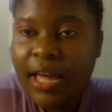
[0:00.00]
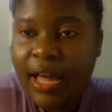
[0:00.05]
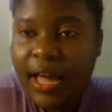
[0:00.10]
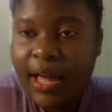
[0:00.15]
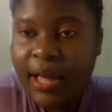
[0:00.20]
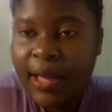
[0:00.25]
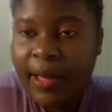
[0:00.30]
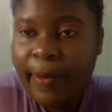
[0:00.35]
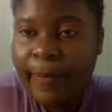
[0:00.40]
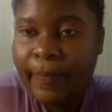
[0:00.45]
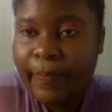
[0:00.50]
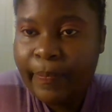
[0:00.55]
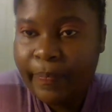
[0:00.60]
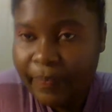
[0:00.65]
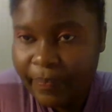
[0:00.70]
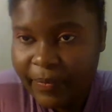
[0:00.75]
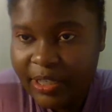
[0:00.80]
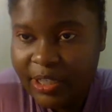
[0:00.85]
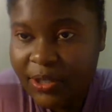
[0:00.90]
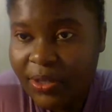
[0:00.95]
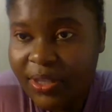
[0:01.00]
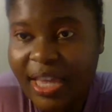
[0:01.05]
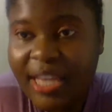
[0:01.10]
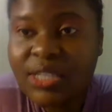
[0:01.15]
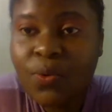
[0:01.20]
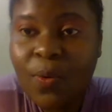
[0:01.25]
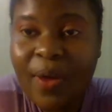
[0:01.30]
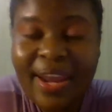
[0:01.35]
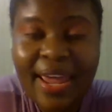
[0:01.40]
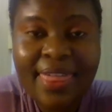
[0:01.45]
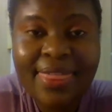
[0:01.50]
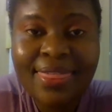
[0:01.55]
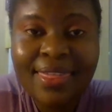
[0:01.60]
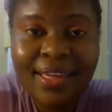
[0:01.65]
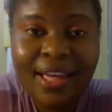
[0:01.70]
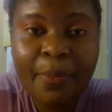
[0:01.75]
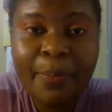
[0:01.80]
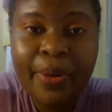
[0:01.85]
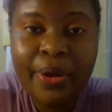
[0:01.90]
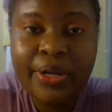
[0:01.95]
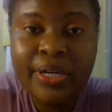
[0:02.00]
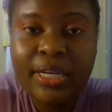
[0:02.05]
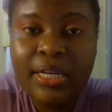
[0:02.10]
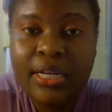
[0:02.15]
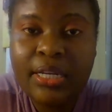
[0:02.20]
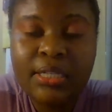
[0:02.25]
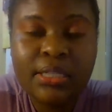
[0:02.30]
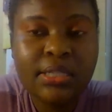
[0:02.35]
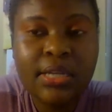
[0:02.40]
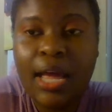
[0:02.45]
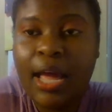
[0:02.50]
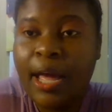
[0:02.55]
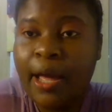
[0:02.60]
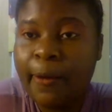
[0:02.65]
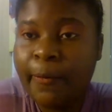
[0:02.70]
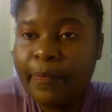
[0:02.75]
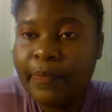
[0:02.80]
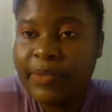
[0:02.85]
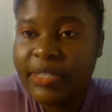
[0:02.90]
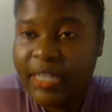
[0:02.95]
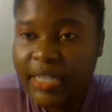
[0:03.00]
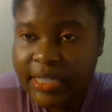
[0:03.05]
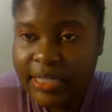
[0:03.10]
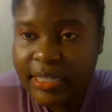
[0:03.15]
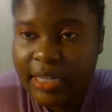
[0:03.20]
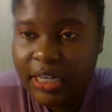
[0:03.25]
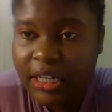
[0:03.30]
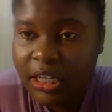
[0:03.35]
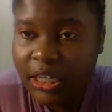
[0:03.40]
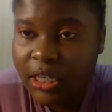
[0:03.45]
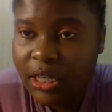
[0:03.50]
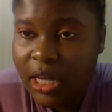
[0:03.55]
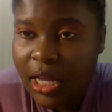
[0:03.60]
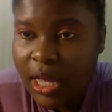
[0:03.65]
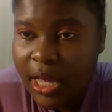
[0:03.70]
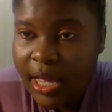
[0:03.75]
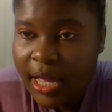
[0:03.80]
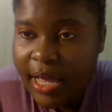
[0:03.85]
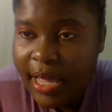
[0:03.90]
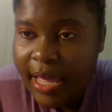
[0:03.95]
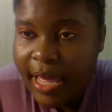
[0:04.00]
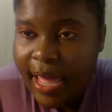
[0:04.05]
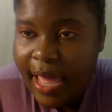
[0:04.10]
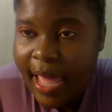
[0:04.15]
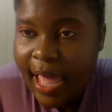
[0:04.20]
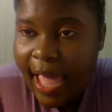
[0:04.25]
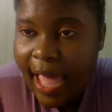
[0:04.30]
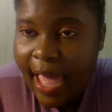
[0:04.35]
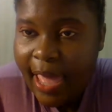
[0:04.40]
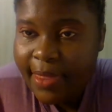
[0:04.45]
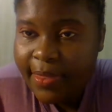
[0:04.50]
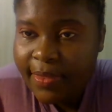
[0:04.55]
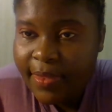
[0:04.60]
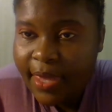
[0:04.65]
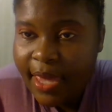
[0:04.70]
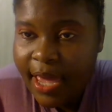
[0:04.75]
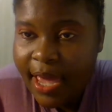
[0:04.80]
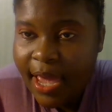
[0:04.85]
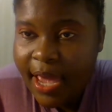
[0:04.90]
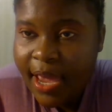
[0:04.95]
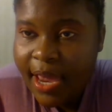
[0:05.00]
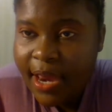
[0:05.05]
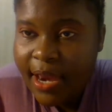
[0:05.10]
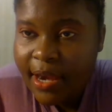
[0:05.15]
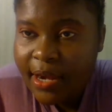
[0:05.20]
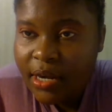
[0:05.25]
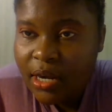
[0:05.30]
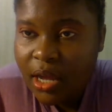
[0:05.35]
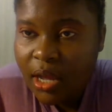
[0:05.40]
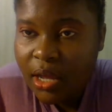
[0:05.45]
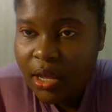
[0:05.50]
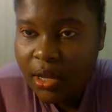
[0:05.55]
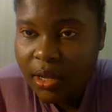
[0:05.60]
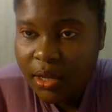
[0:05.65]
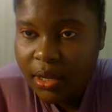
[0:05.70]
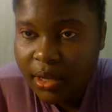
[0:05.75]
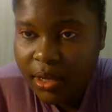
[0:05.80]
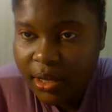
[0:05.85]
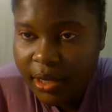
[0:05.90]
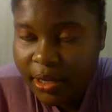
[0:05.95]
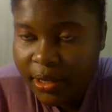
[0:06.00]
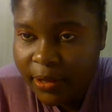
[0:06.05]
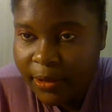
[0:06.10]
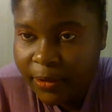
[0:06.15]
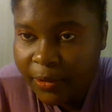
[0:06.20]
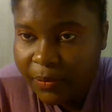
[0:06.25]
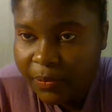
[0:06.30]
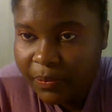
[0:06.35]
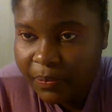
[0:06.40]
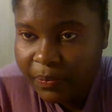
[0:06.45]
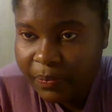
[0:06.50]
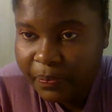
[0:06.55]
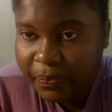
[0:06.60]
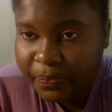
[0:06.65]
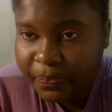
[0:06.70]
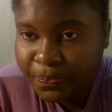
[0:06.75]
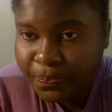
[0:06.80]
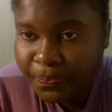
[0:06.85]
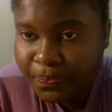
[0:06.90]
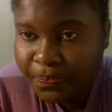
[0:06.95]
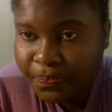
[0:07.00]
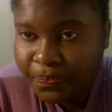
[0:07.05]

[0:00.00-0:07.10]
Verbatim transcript: Um, so that's what I think about it, um, Senzeni. And then, um,